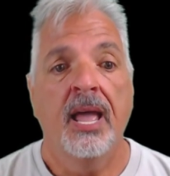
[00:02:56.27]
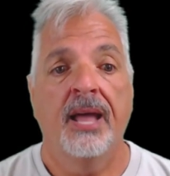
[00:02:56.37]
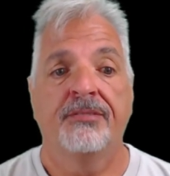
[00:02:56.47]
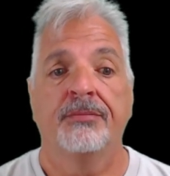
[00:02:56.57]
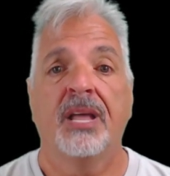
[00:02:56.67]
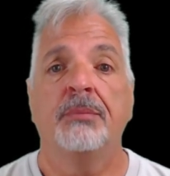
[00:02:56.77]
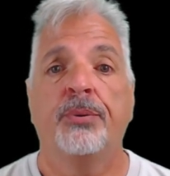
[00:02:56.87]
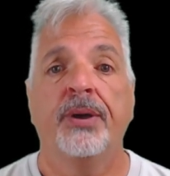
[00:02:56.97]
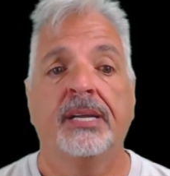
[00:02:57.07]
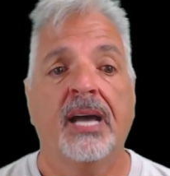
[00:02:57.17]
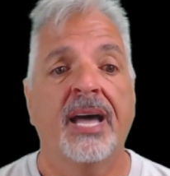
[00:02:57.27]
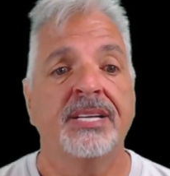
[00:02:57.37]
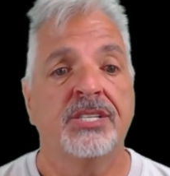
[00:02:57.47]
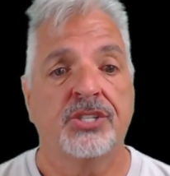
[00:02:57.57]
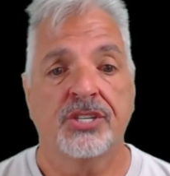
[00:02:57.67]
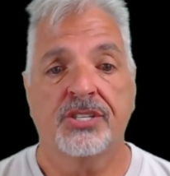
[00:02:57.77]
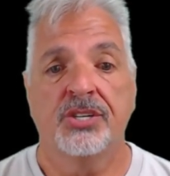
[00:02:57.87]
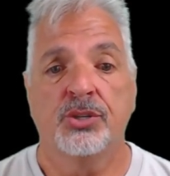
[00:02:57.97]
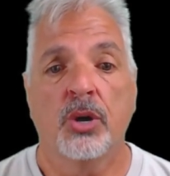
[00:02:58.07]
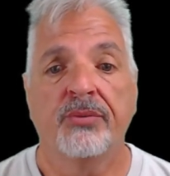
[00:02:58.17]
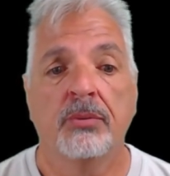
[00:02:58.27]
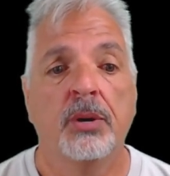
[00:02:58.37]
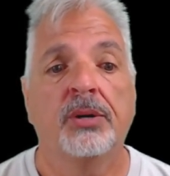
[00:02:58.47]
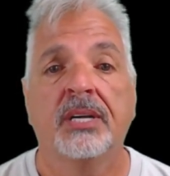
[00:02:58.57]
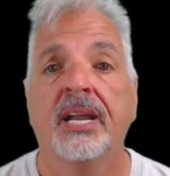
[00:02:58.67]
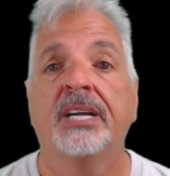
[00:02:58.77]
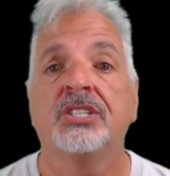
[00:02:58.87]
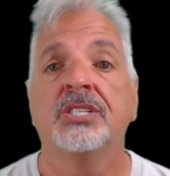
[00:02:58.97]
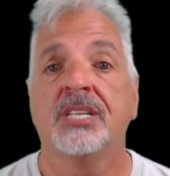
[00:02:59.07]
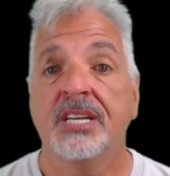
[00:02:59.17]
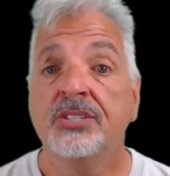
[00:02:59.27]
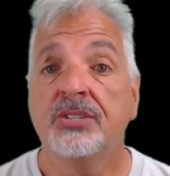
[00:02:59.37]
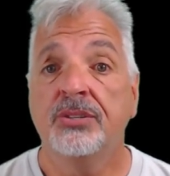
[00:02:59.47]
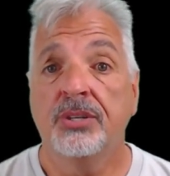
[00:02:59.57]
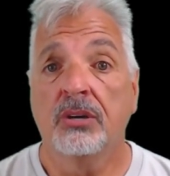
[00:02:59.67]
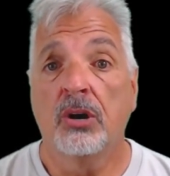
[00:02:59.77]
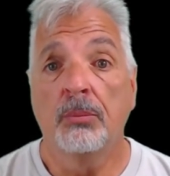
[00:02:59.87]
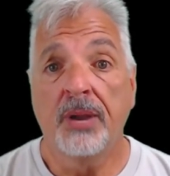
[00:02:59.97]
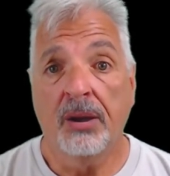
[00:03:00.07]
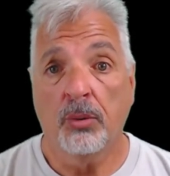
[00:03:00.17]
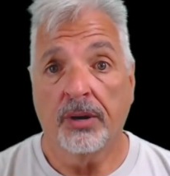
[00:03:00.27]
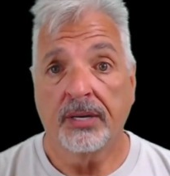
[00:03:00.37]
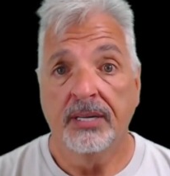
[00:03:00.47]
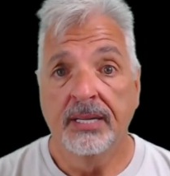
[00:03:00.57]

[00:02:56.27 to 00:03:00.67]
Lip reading: And from that point, guys, just enjoy remote connections into your home network.